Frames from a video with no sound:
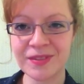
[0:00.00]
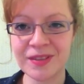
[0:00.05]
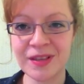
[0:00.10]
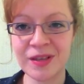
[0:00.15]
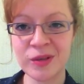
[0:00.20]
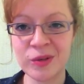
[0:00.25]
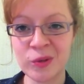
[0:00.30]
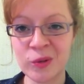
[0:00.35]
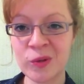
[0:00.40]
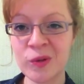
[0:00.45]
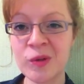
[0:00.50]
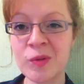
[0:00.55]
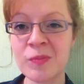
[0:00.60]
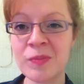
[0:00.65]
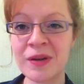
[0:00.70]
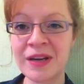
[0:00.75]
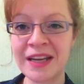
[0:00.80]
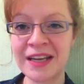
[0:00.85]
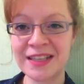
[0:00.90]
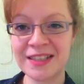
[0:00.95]
and all the
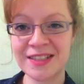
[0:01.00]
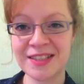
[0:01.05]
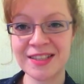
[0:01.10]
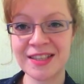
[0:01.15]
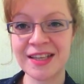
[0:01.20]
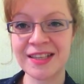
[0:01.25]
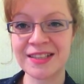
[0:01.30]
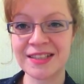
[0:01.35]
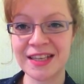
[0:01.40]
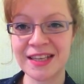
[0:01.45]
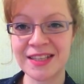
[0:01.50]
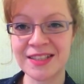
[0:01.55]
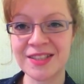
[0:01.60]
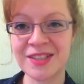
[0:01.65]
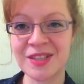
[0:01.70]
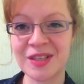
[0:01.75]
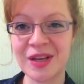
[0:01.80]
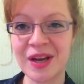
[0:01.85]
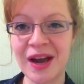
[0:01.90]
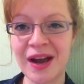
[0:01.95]
bliss that is
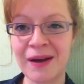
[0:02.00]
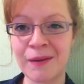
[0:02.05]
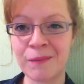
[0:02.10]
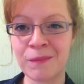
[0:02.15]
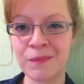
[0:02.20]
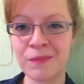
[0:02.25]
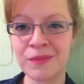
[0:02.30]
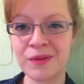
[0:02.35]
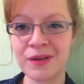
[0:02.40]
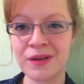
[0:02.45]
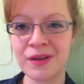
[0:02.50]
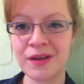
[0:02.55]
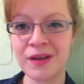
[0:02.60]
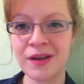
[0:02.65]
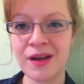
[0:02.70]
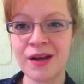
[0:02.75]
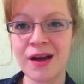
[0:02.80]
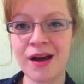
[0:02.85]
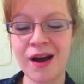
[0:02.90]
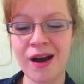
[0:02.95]
to come
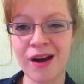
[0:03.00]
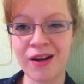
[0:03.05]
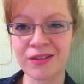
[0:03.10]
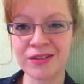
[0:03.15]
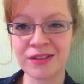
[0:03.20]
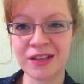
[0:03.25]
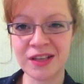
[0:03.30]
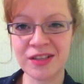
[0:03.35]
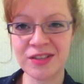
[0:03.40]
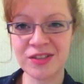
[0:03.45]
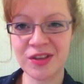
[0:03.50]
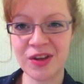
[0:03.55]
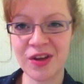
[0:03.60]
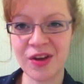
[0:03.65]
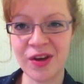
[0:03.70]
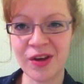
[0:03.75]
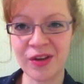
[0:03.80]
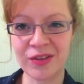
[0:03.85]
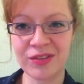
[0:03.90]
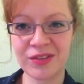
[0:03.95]
on this
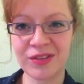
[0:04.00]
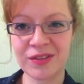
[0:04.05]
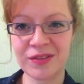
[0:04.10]
earth.